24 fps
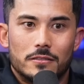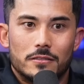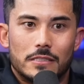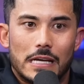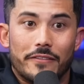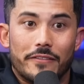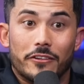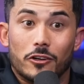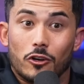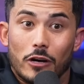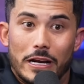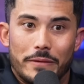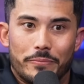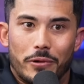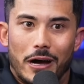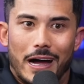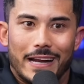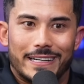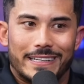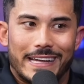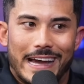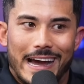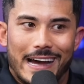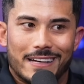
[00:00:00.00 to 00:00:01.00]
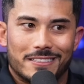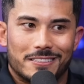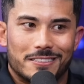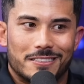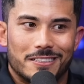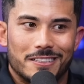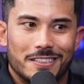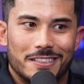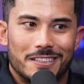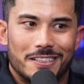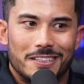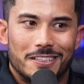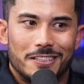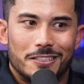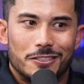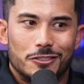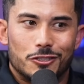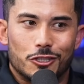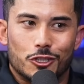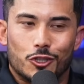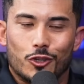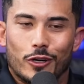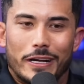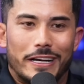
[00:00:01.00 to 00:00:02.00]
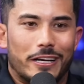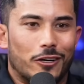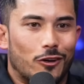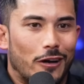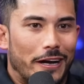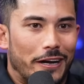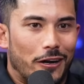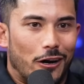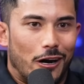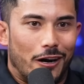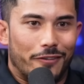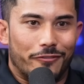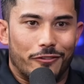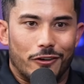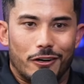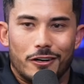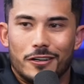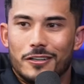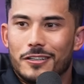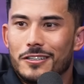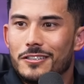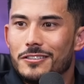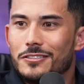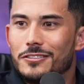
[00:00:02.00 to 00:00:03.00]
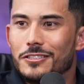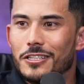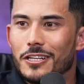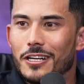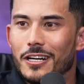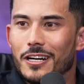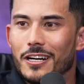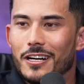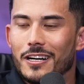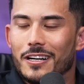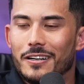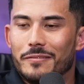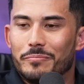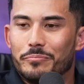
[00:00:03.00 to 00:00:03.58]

to have a great podcast, to create a great offer, to